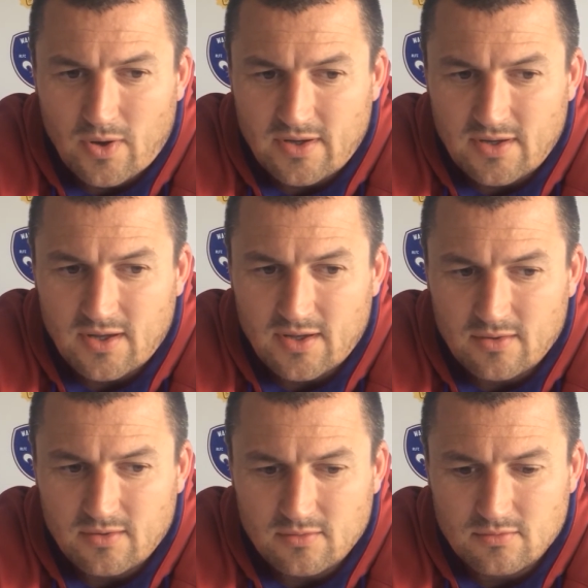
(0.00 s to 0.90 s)

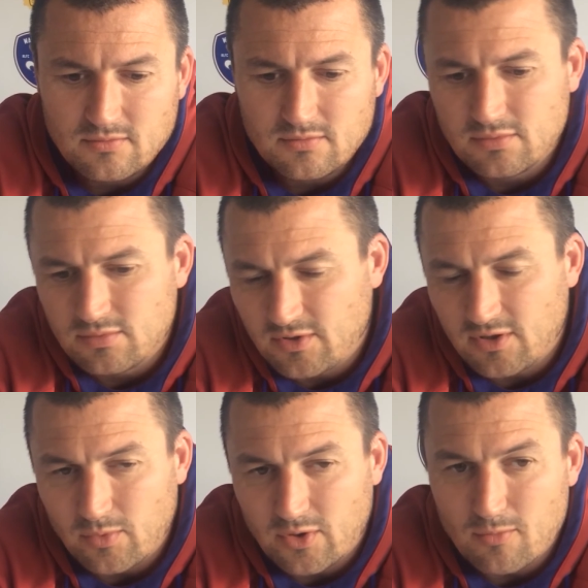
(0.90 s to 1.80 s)

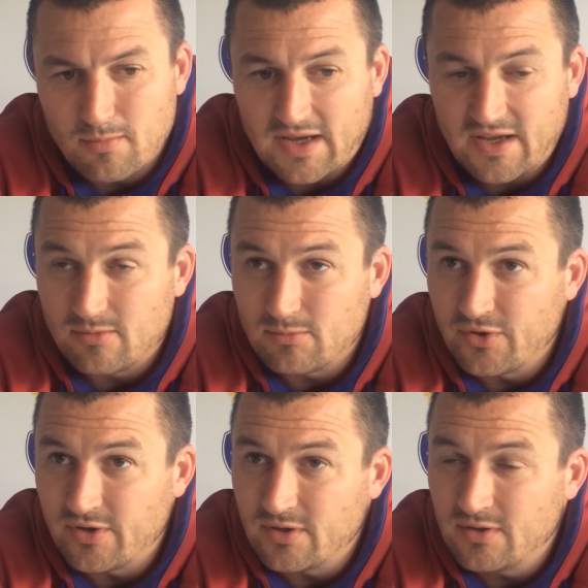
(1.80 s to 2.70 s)
we come back in
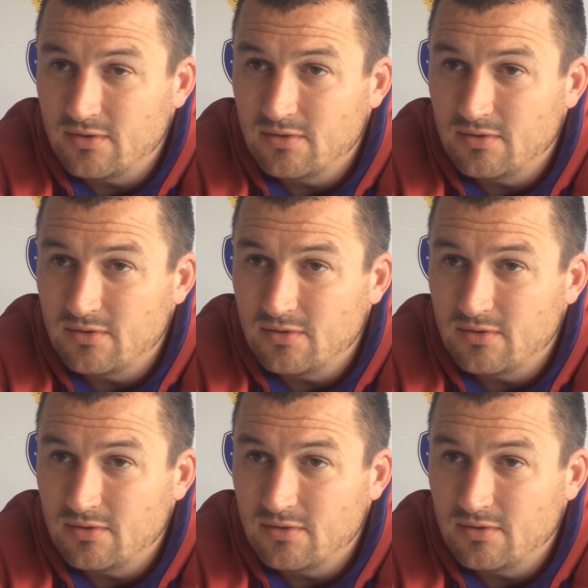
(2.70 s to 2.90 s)
on Monday.